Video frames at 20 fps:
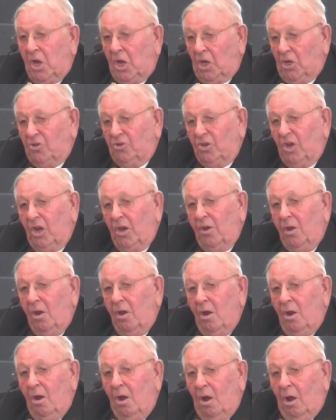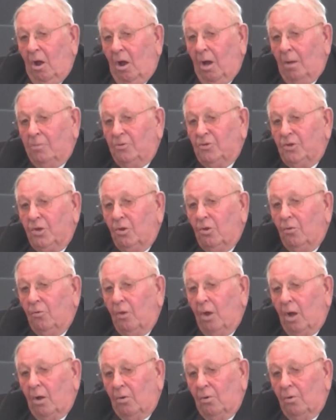He said, I'm still
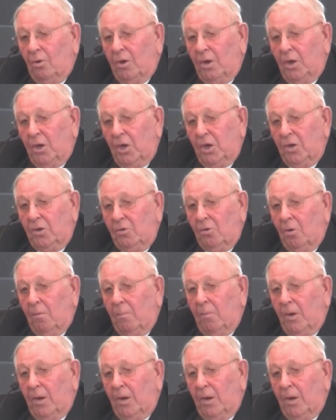not going to eat.